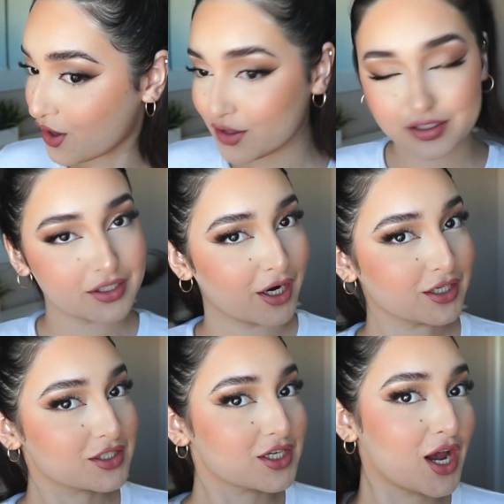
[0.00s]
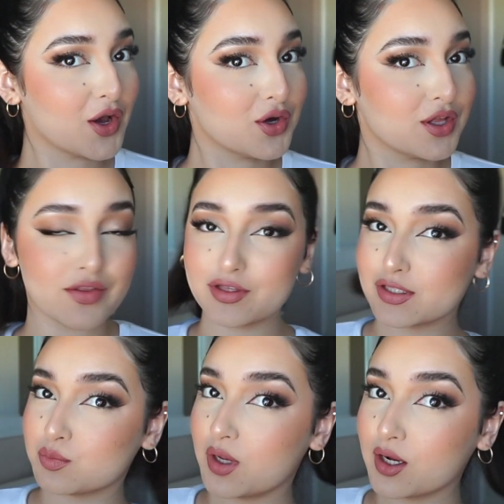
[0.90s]
this hairstyle and
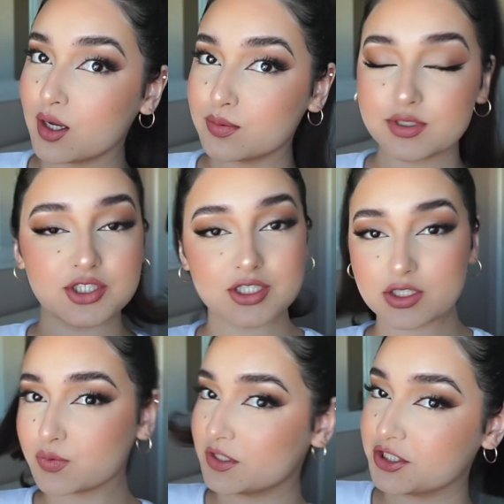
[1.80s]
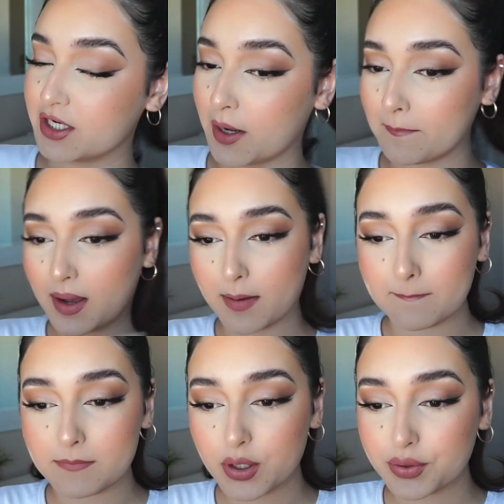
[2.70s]
this makeup is just switching up my
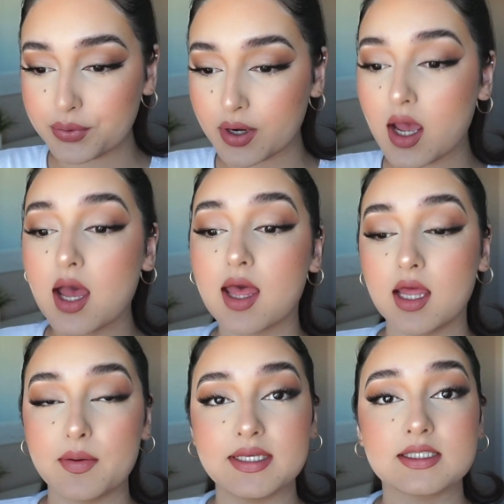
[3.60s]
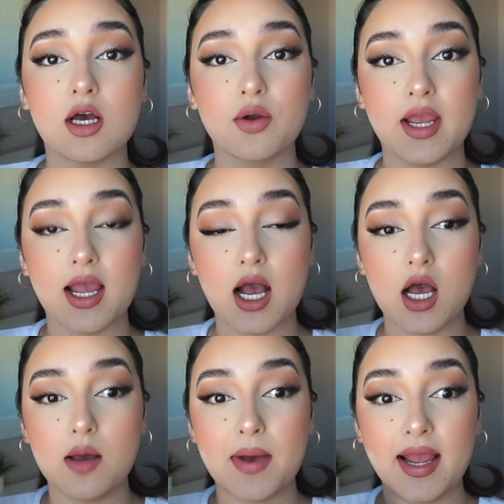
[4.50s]
mood. Anyways, okay,
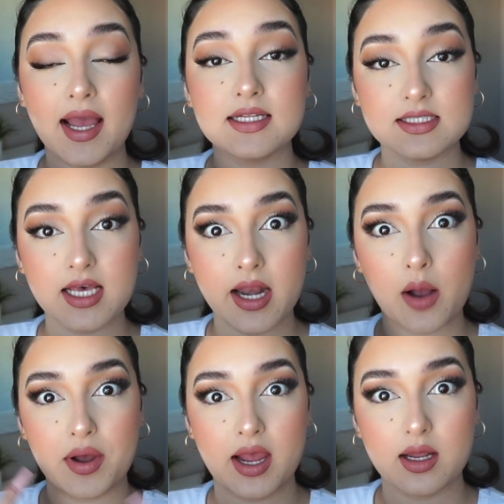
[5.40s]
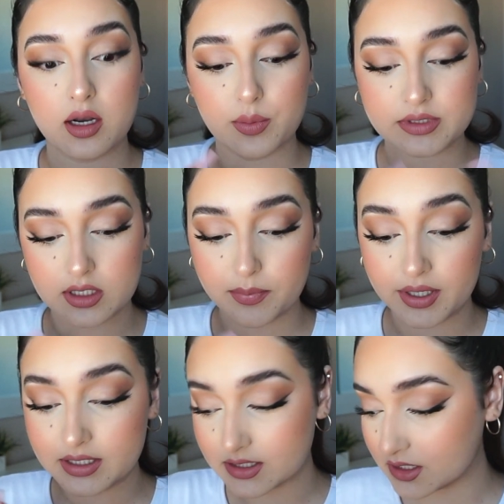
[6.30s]
I had said how I was gonna put
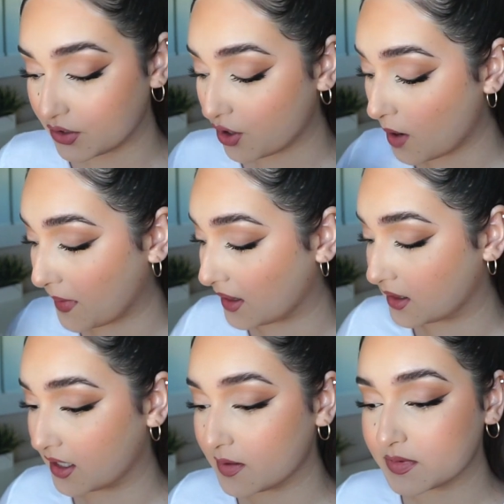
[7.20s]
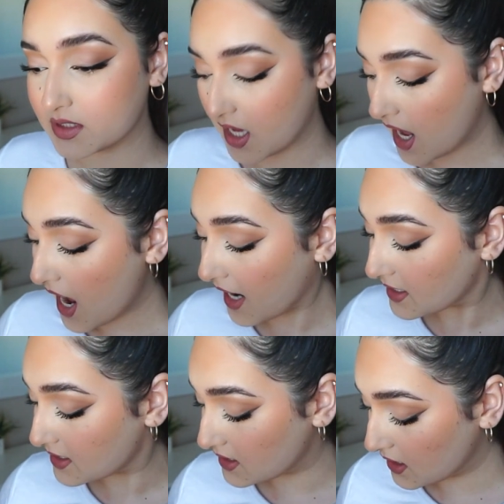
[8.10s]
concealer on my lips. I
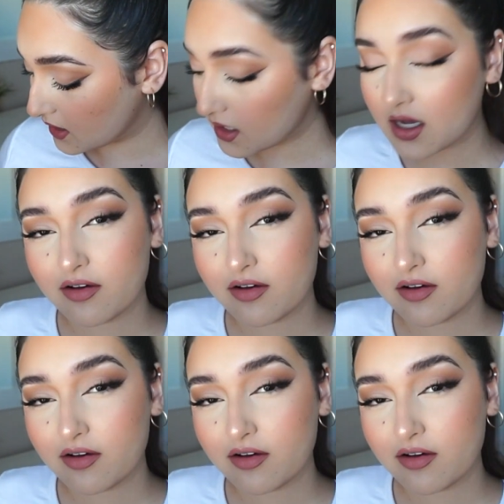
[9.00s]
seen